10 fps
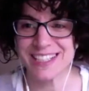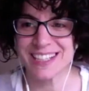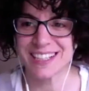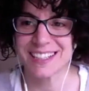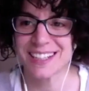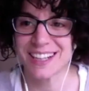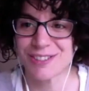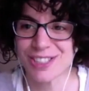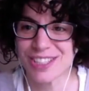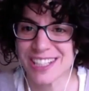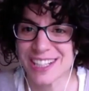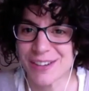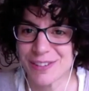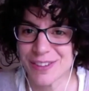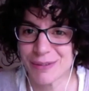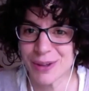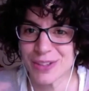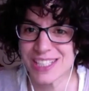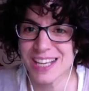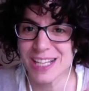And I was thinking about
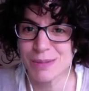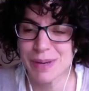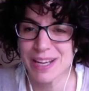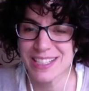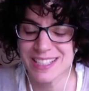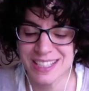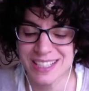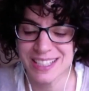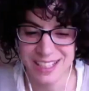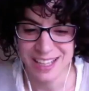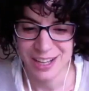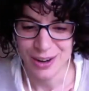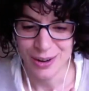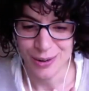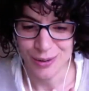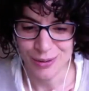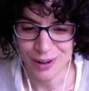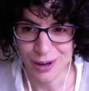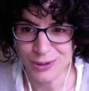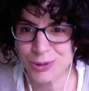this aspect of
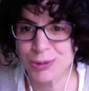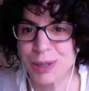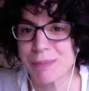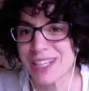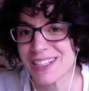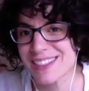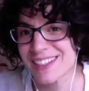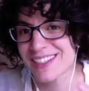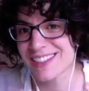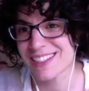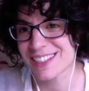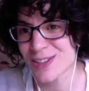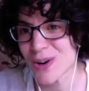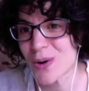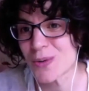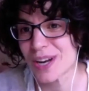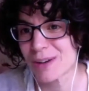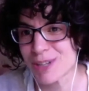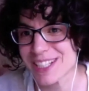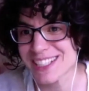how do we meet the tone,
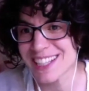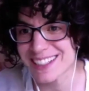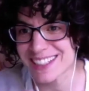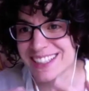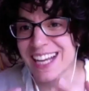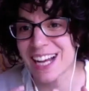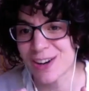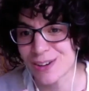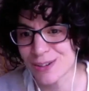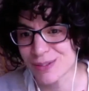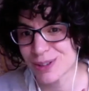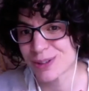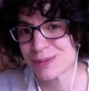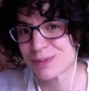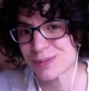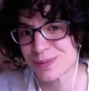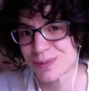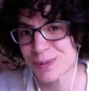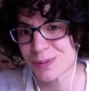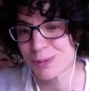and we start the dialogue from
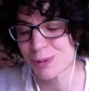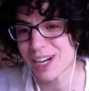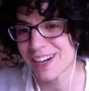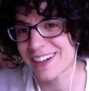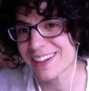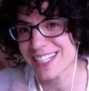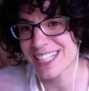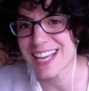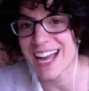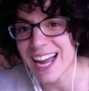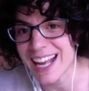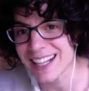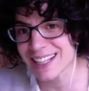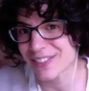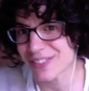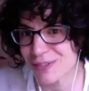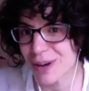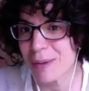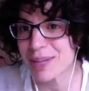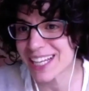where the child and the
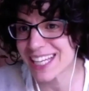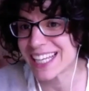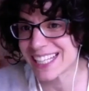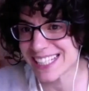family is,